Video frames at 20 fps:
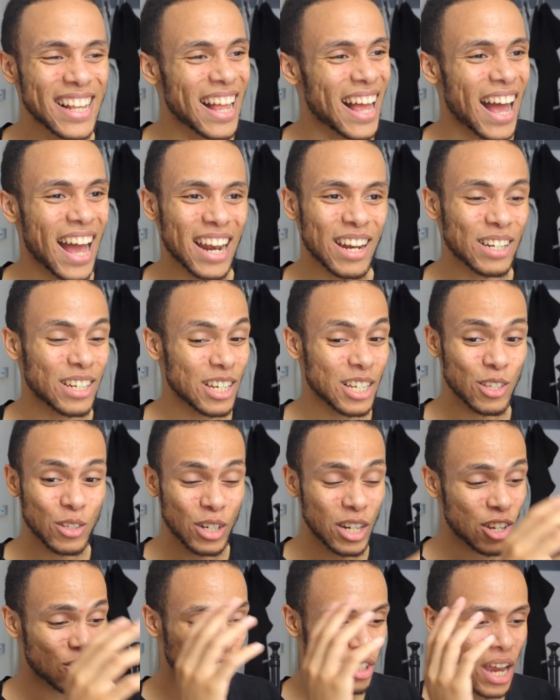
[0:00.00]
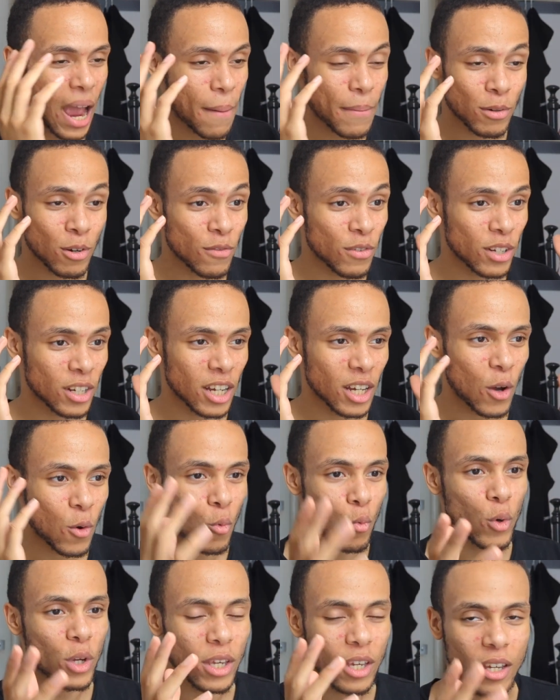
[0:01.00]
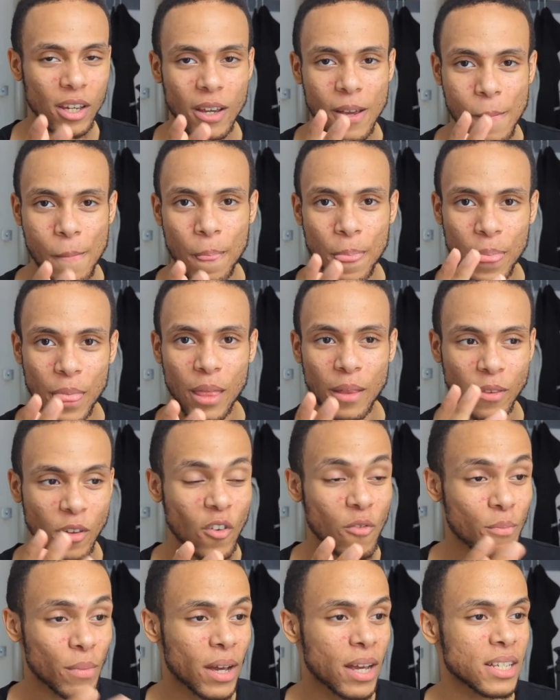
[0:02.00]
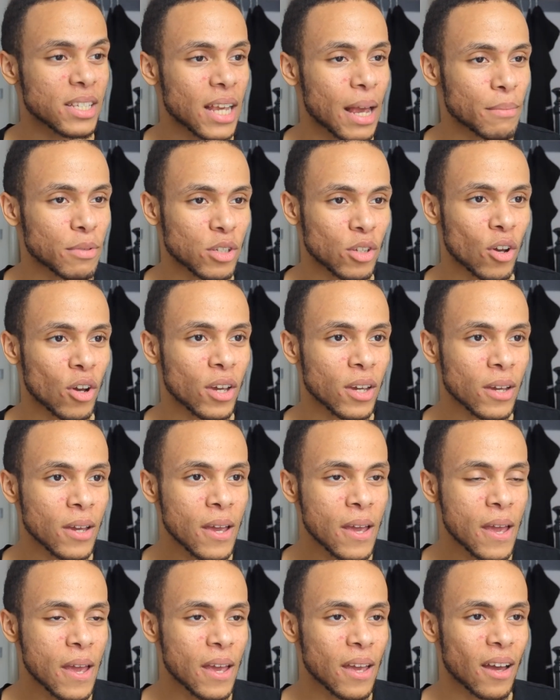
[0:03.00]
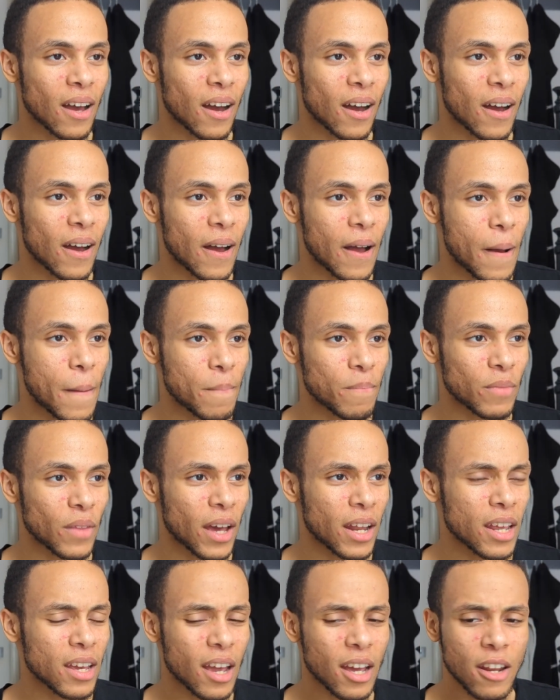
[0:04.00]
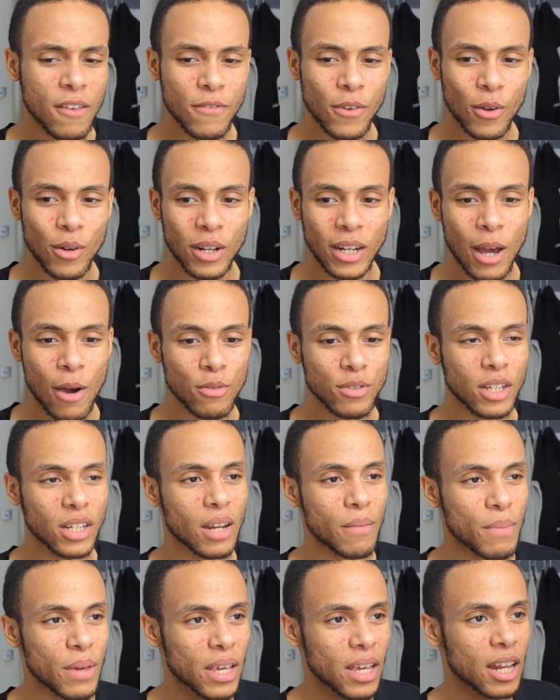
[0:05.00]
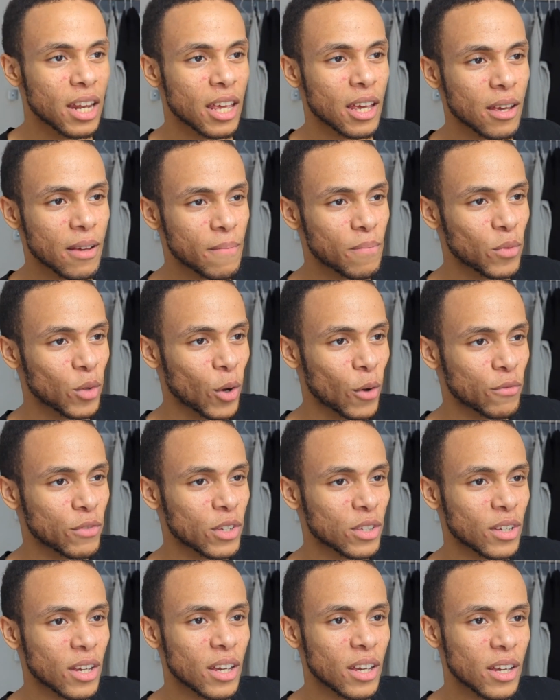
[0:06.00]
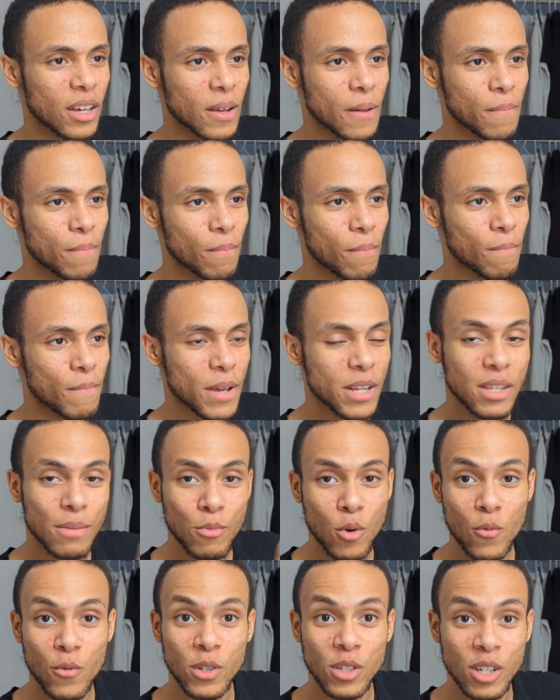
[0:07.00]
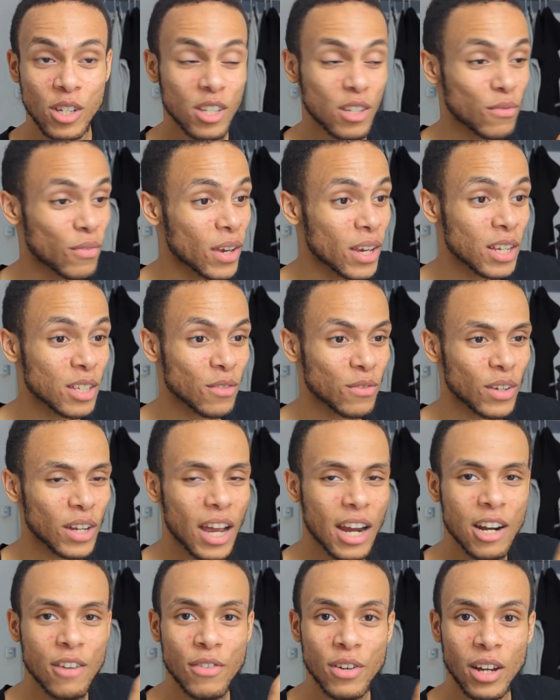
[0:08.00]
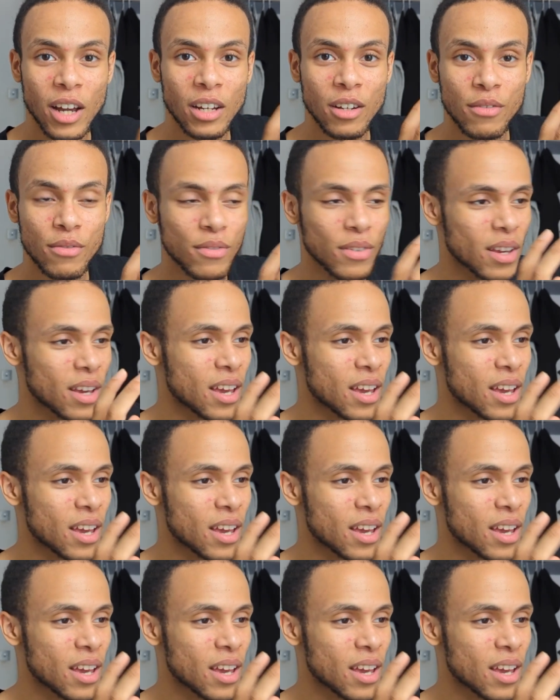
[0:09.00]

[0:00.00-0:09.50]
And this literally happened within like a week of my exam starting. And it kind of felt like that was like the beginning of this like metamorphosis phase of like everything kind of